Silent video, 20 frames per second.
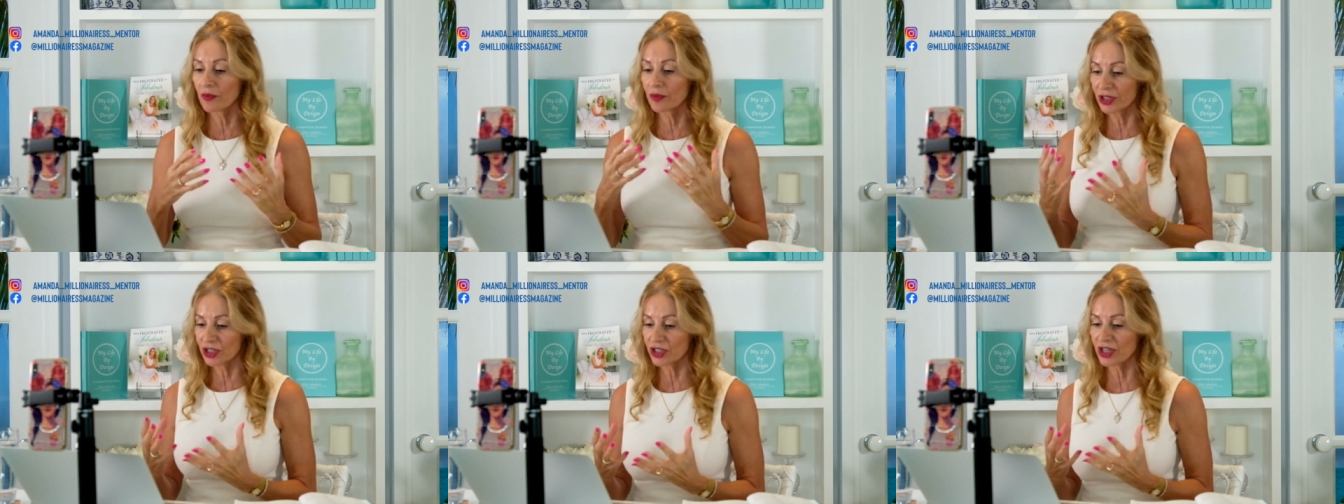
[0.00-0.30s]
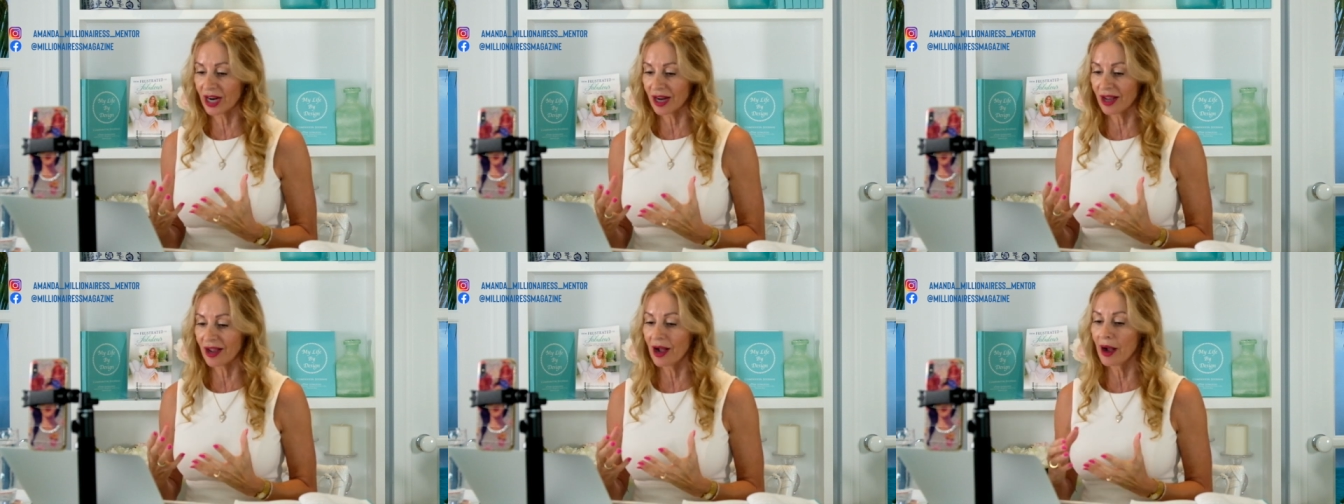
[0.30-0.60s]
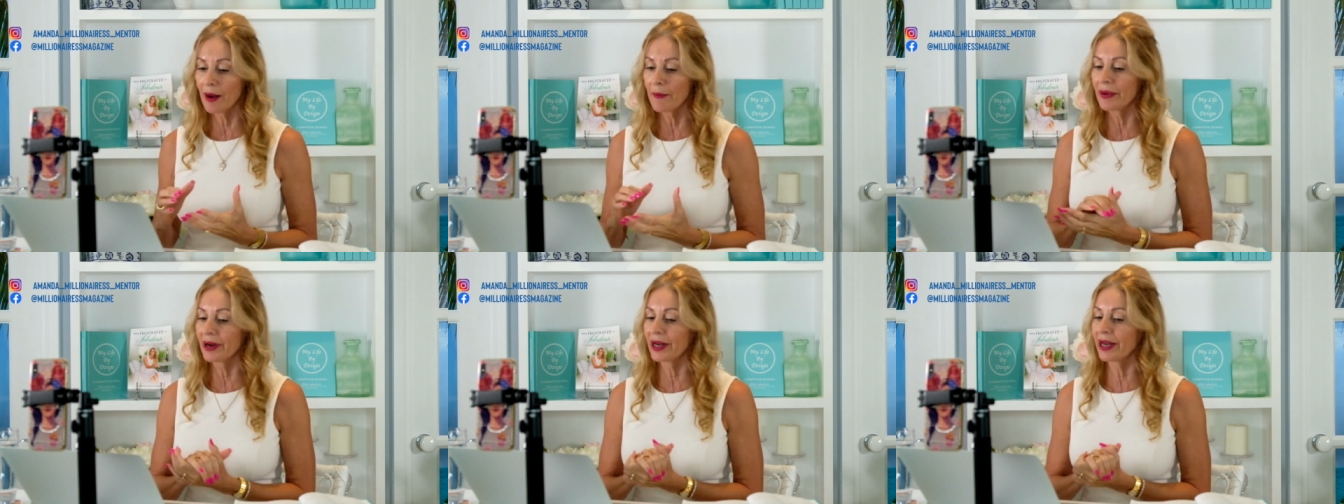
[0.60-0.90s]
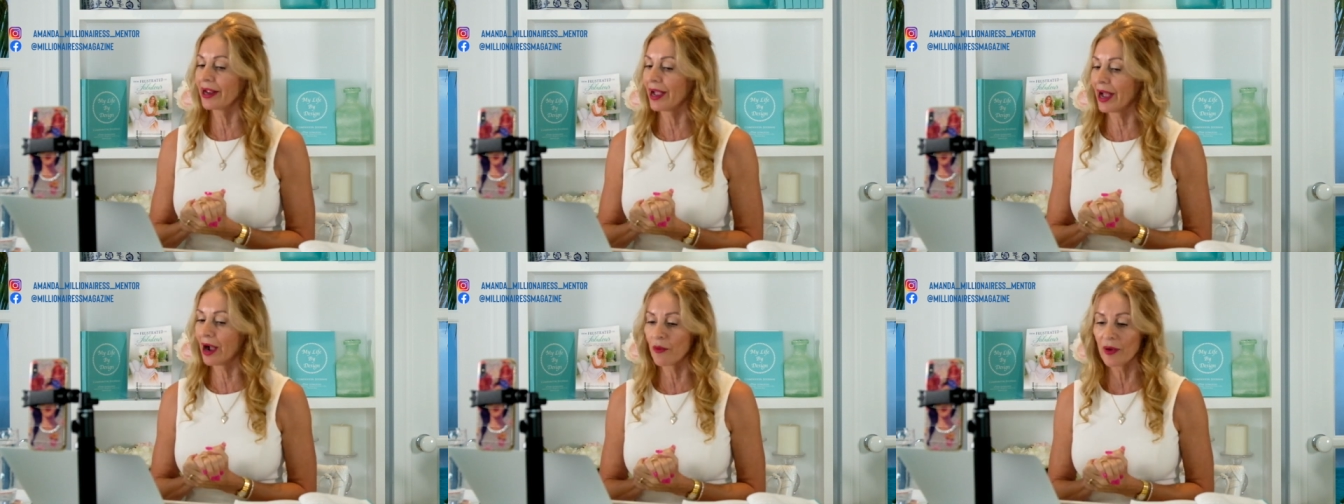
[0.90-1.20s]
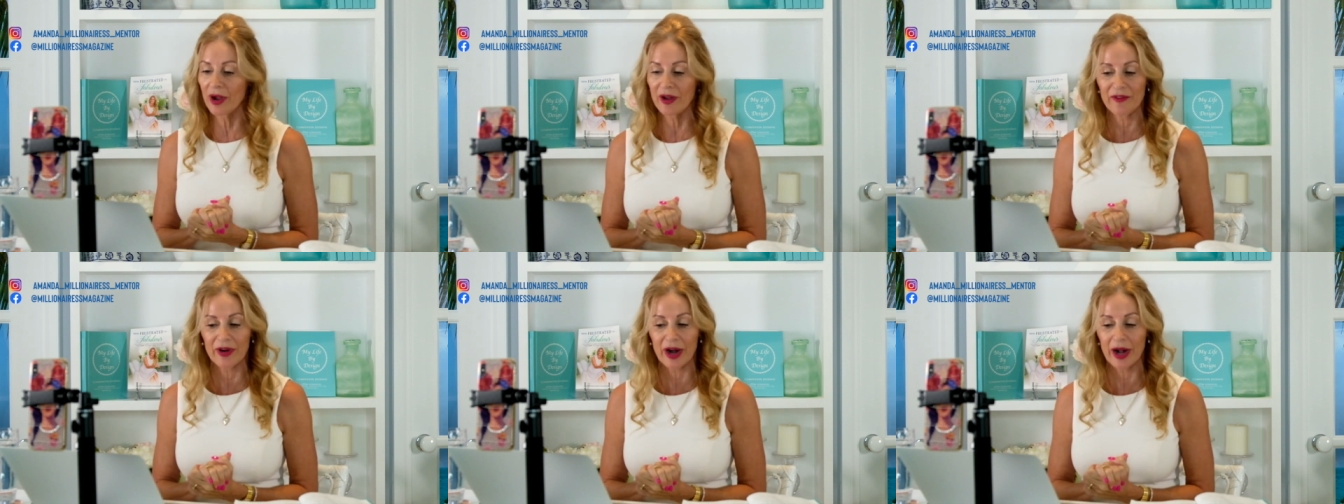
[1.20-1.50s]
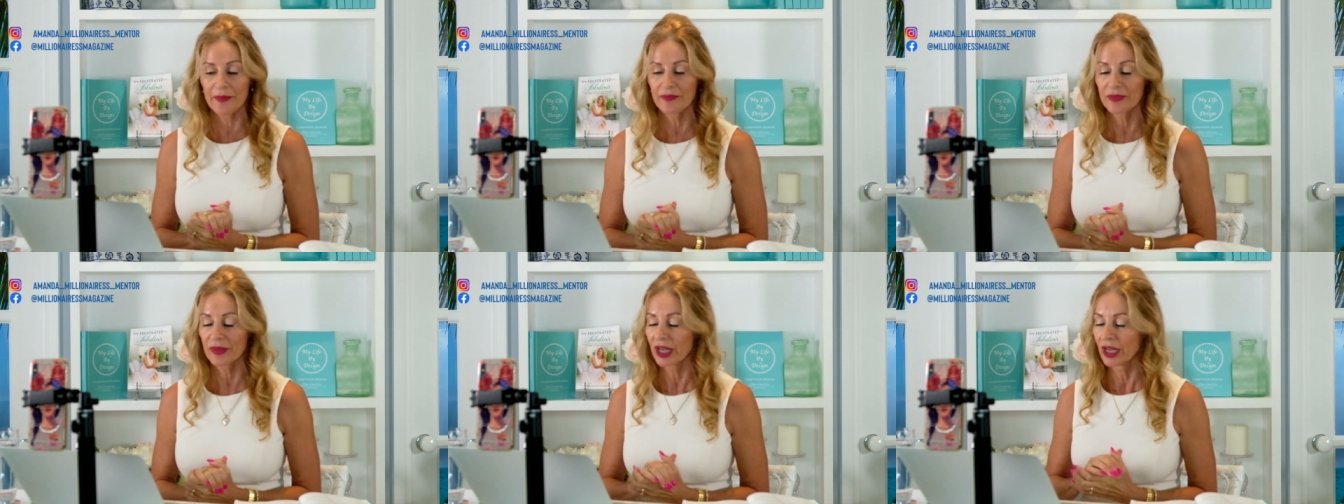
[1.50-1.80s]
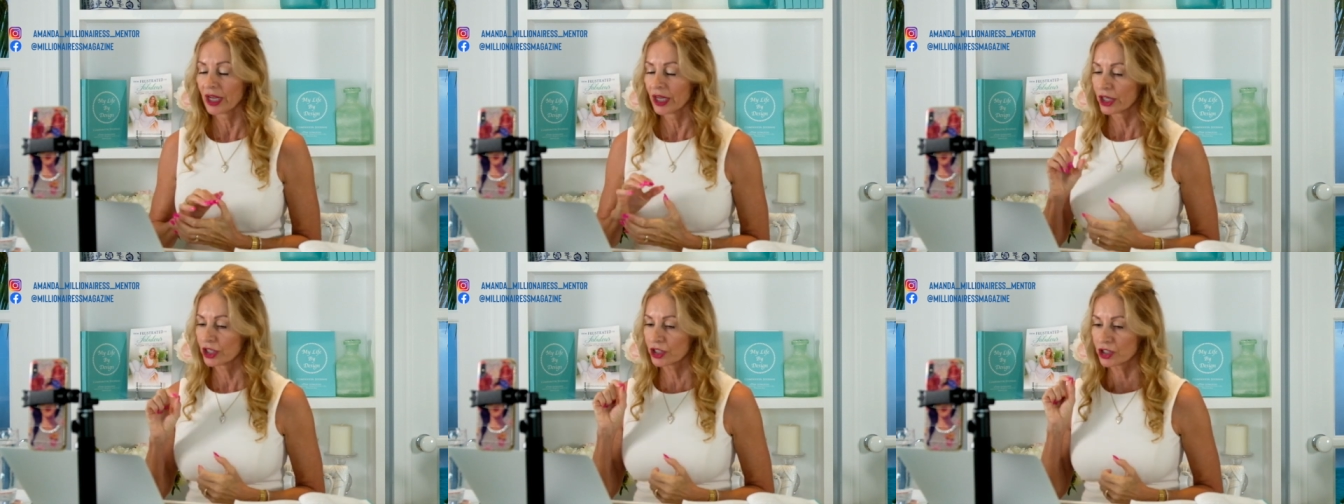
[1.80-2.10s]
the Rich Dad Company. However,
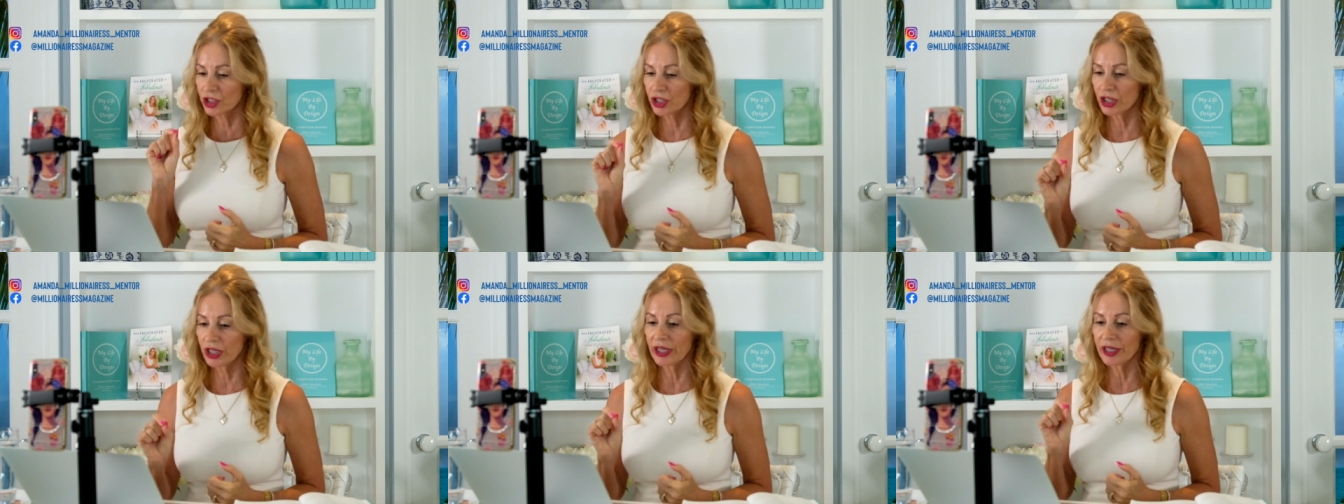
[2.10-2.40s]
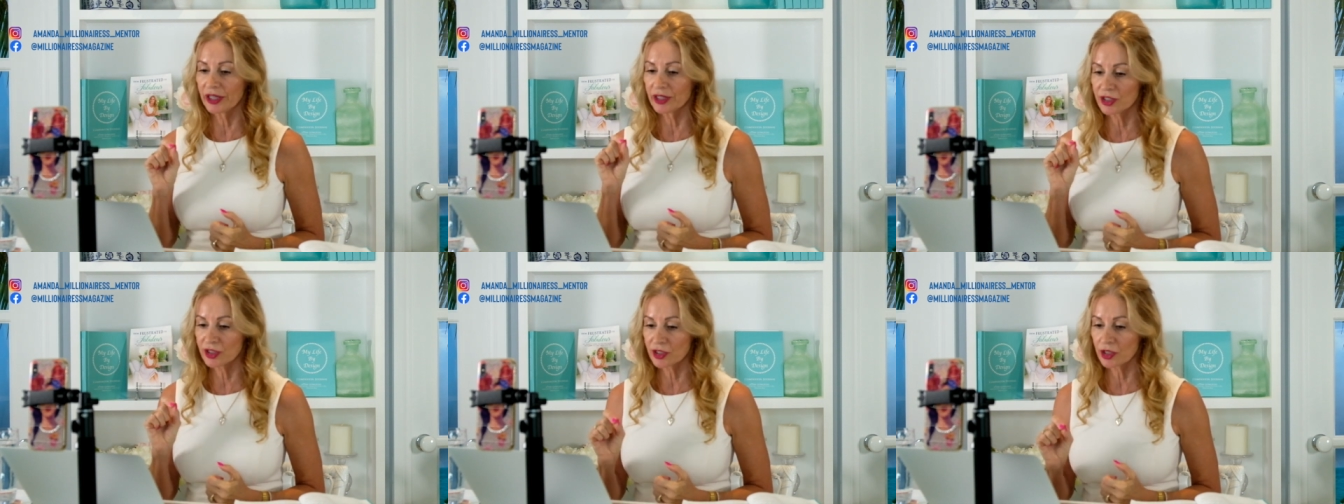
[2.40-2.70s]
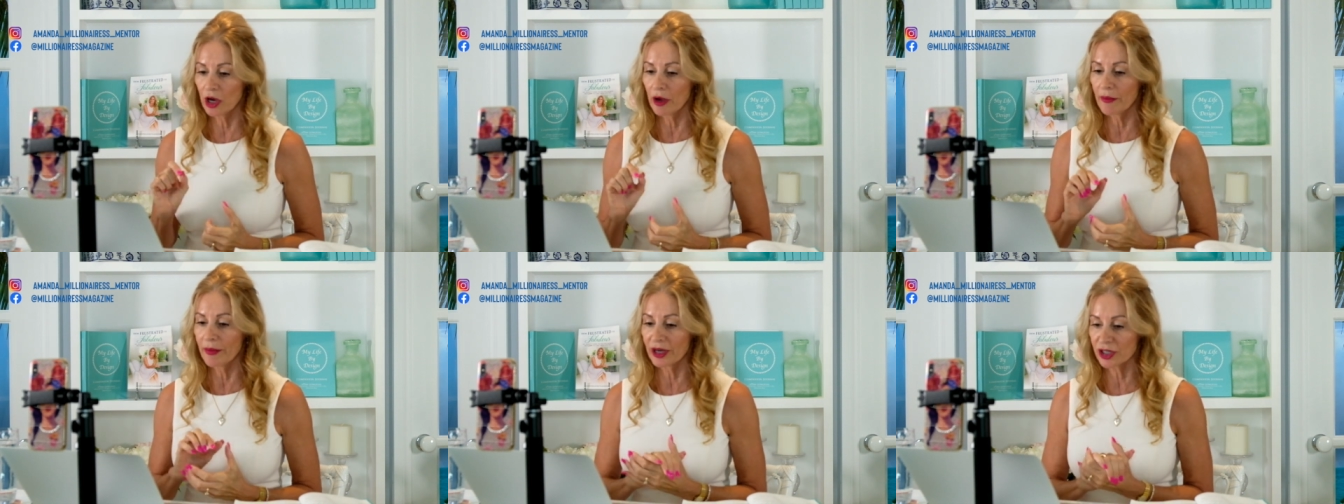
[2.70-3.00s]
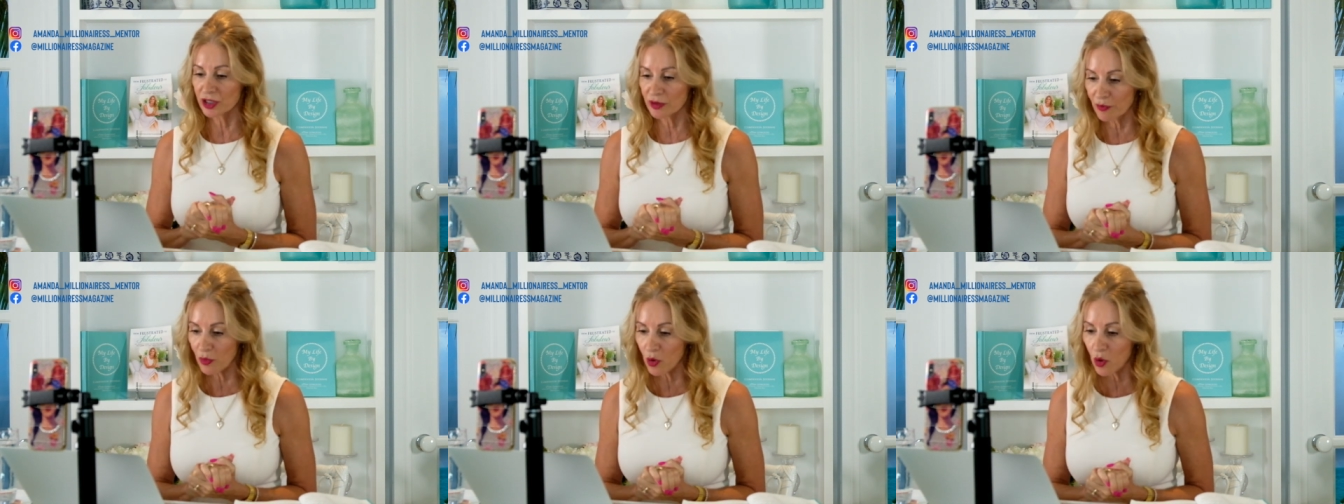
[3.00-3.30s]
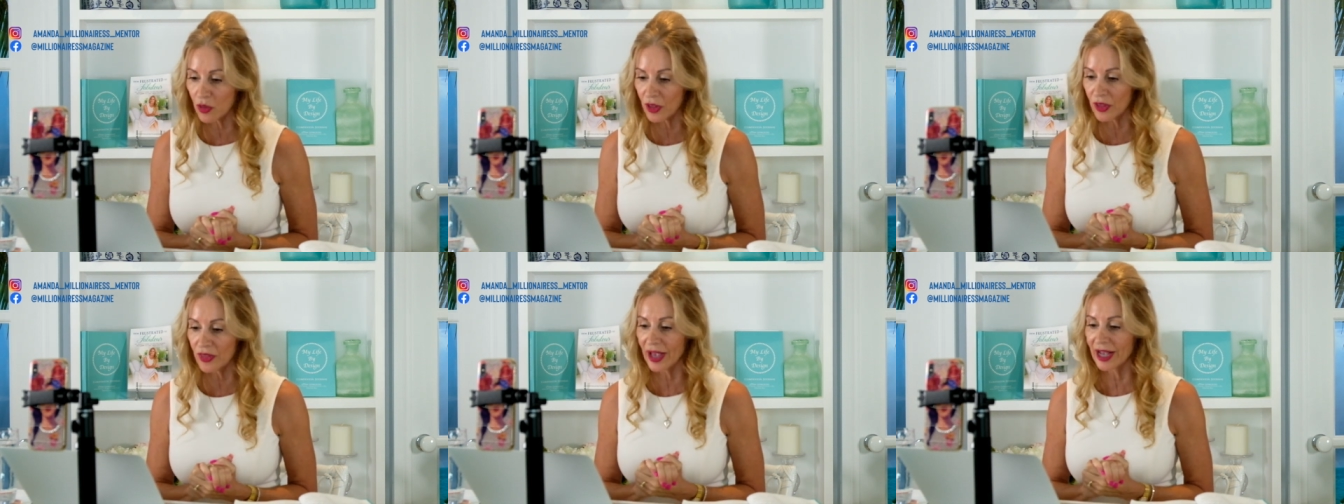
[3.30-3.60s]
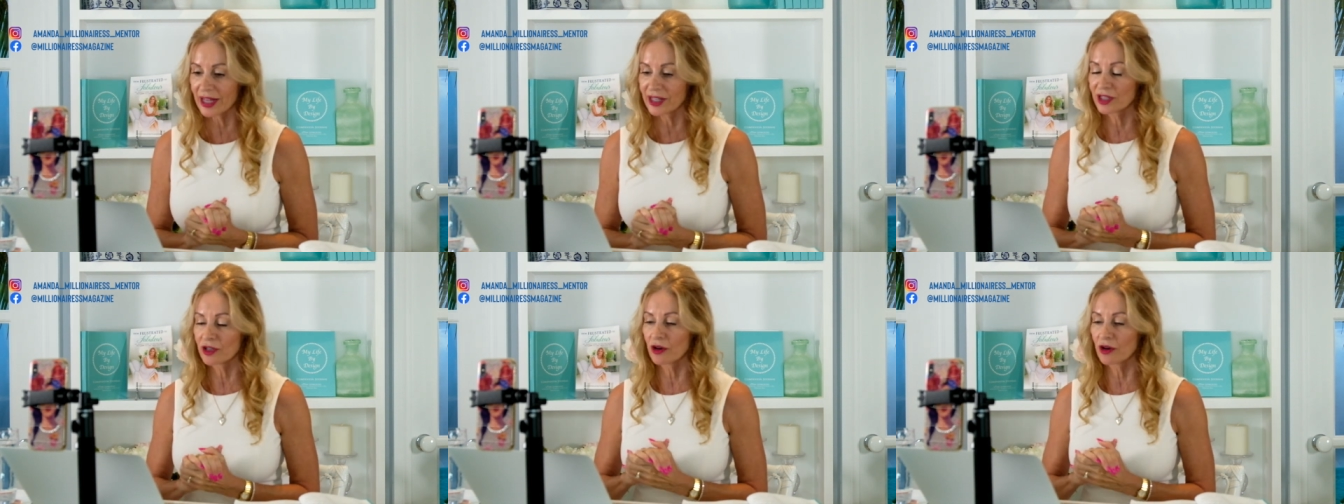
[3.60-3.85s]
she is so much more than that.